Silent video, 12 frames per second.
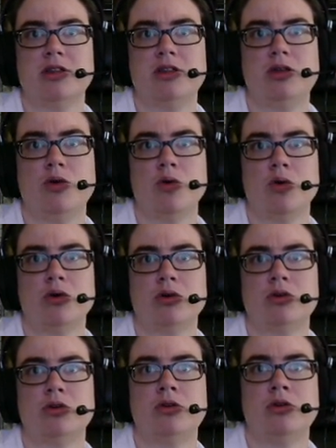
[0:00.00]
the
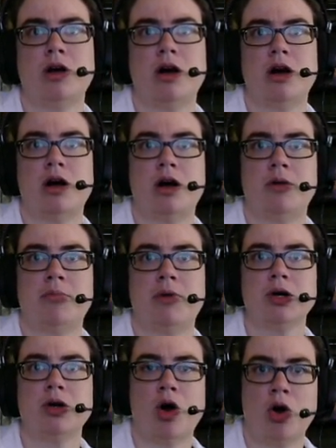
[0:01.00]
oracle
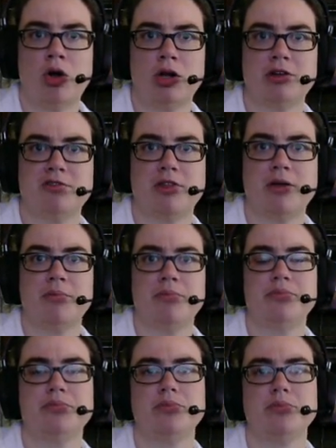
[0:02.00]
among all of
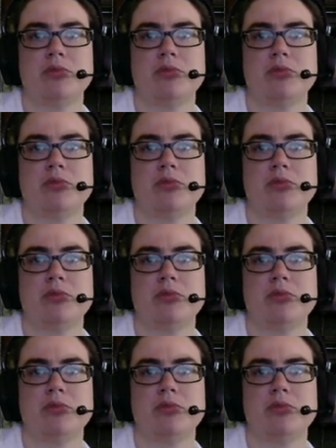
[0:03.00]
them.